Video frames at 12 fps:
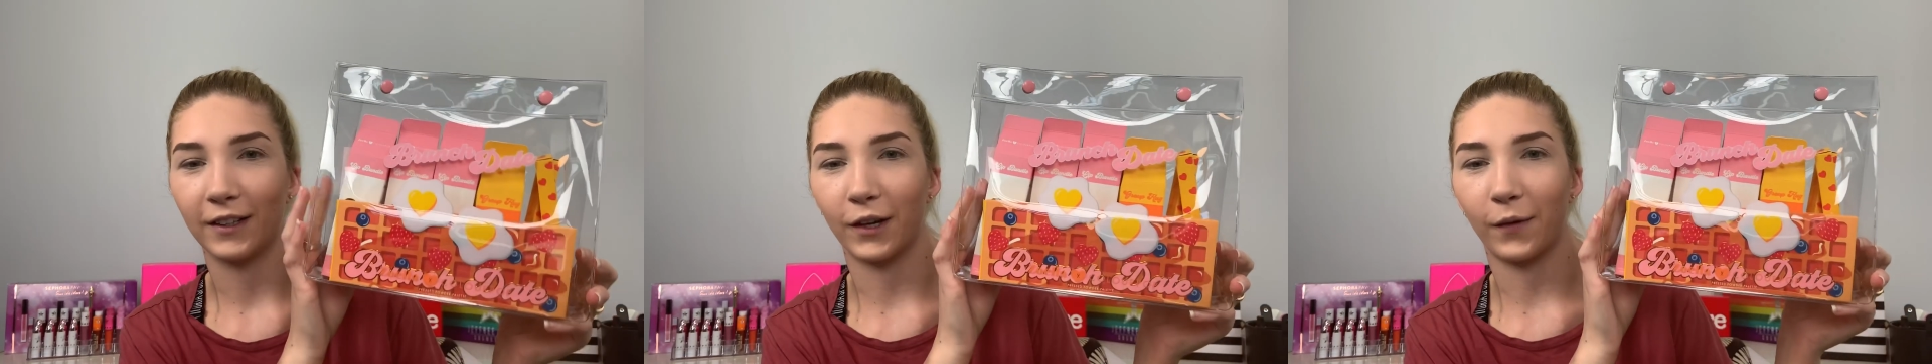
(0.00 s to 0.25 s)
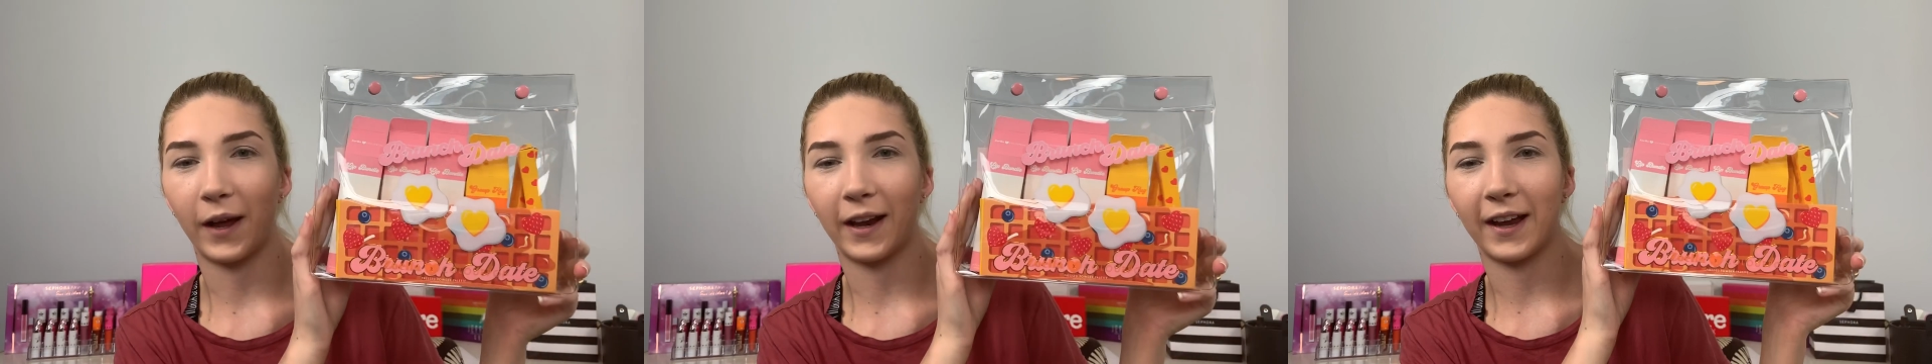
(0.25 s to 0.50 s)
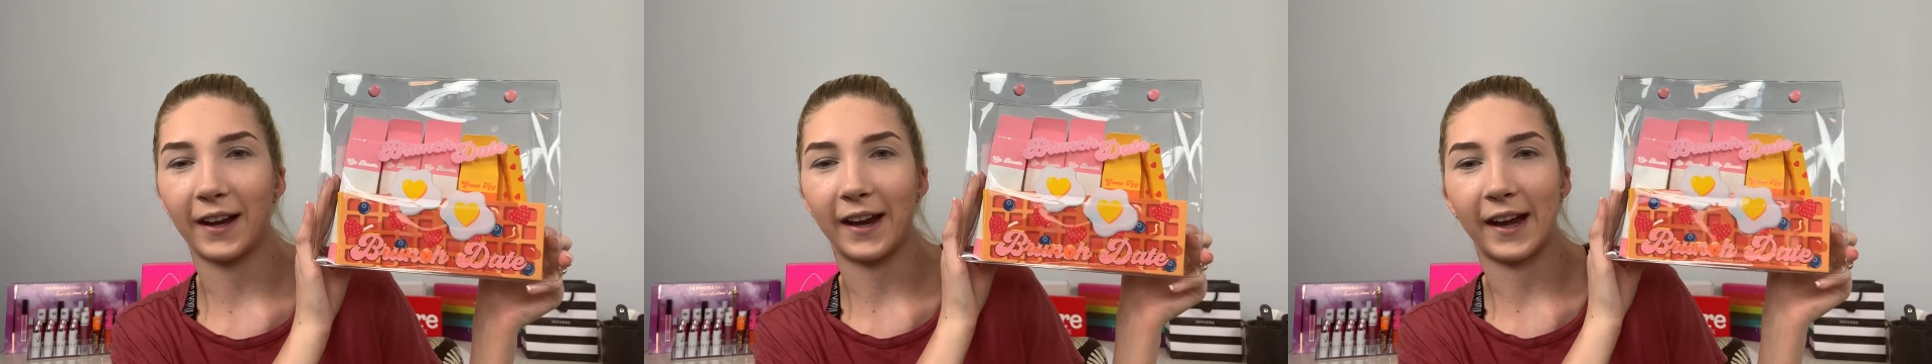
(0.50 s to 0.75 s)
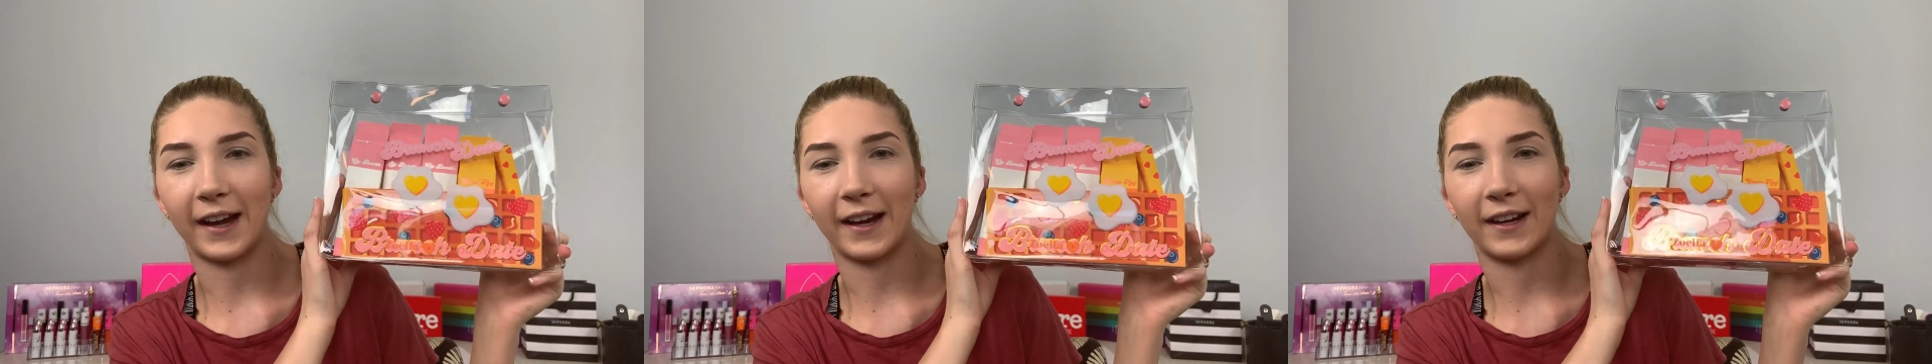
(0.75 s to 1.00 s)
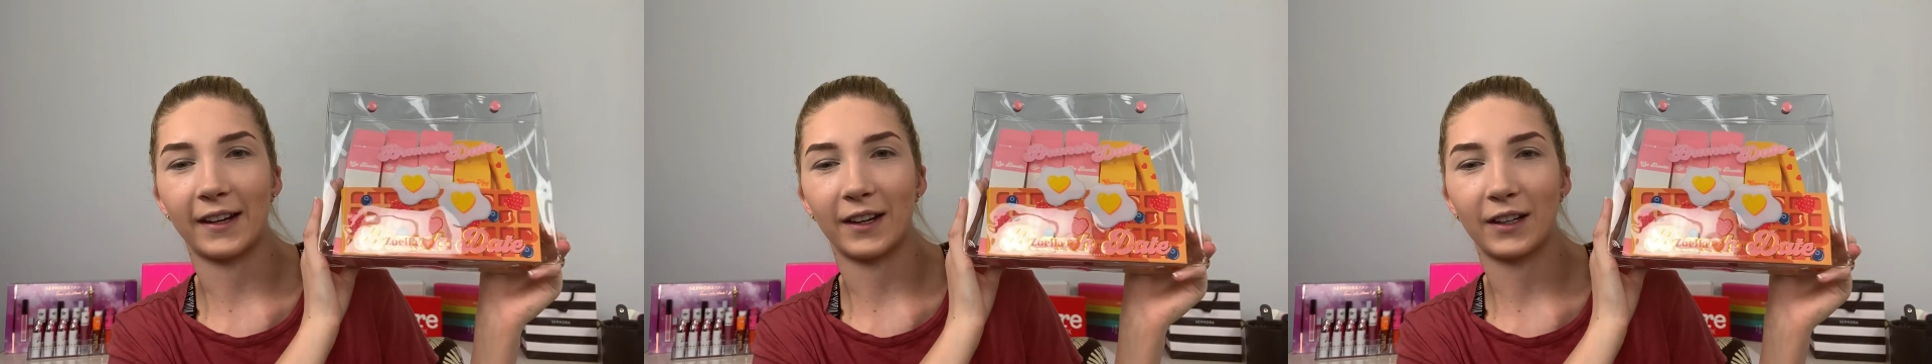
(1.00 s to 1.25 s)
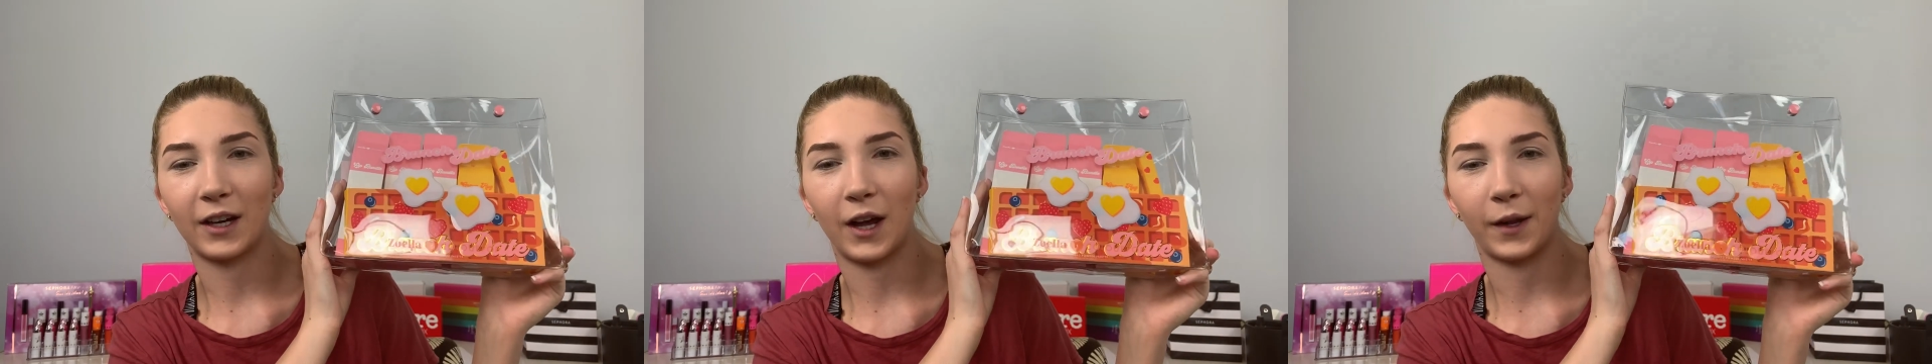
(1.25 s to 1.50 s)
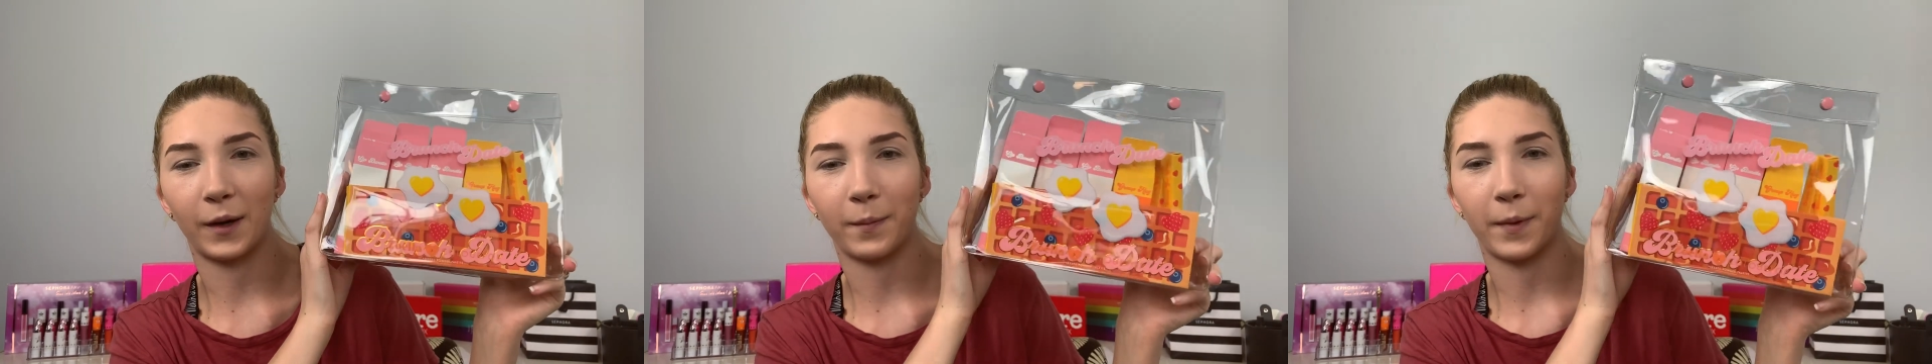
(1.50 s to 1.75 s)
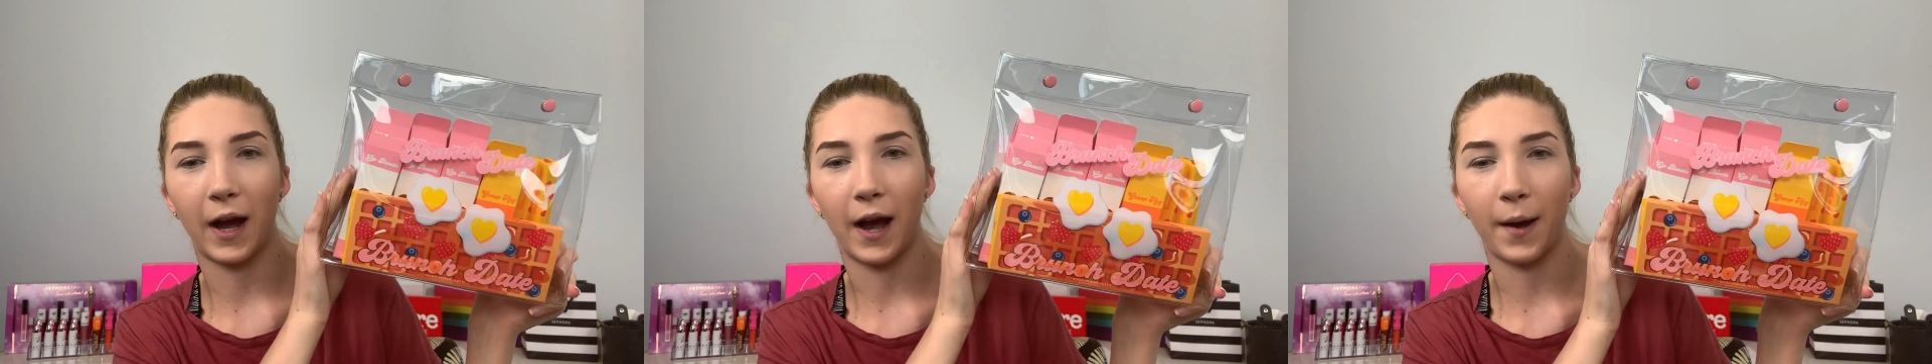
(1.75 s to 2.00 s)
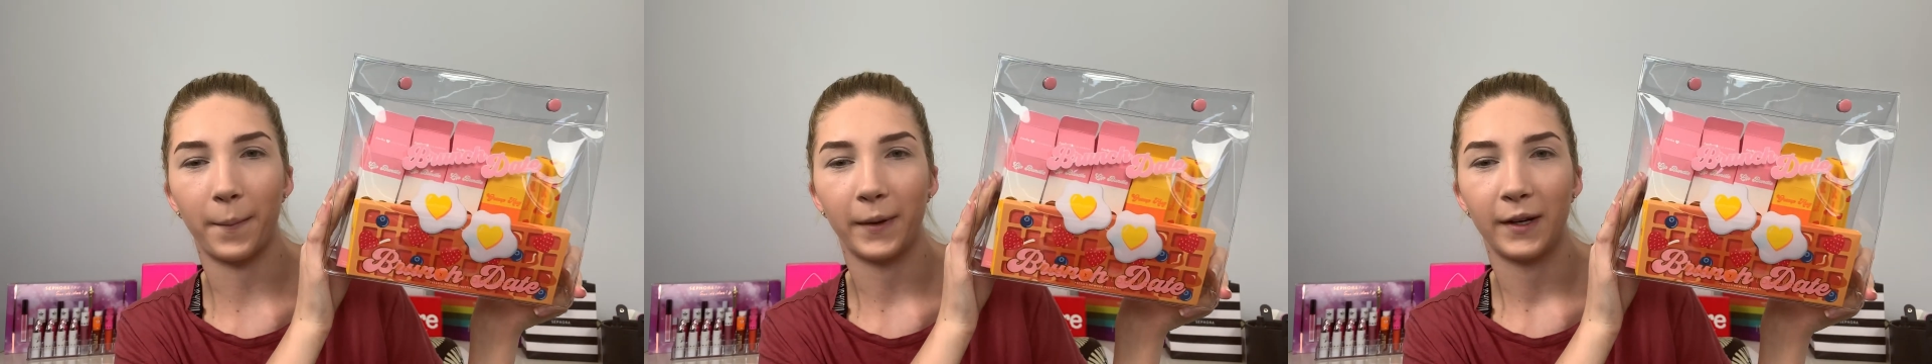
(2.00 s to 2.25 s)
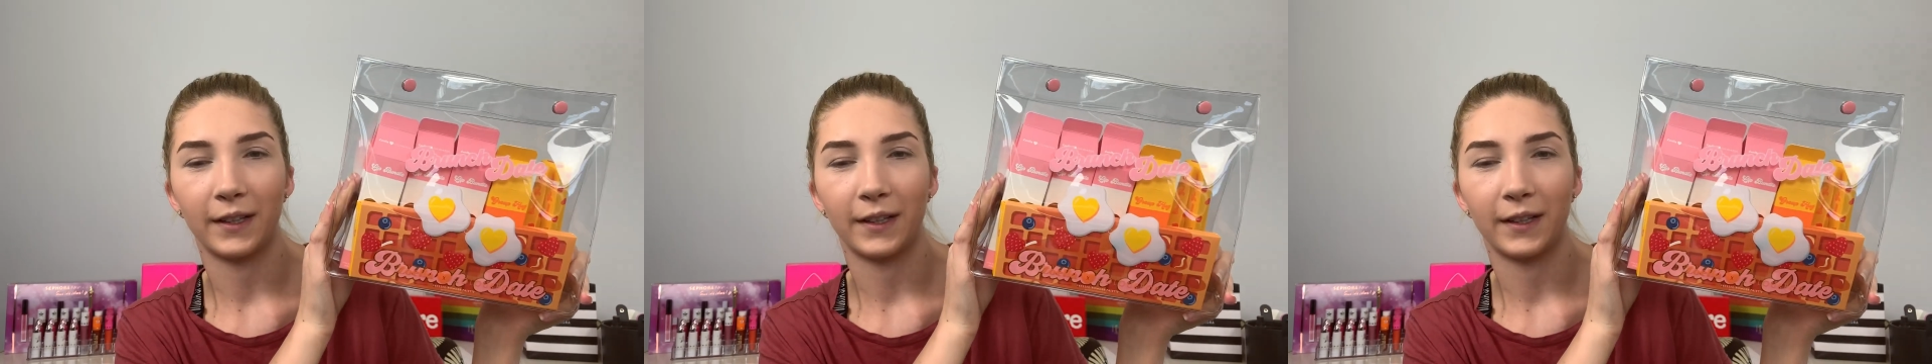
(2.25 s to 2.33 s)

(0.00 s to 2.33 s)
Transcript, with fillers: Zoella and ColourPop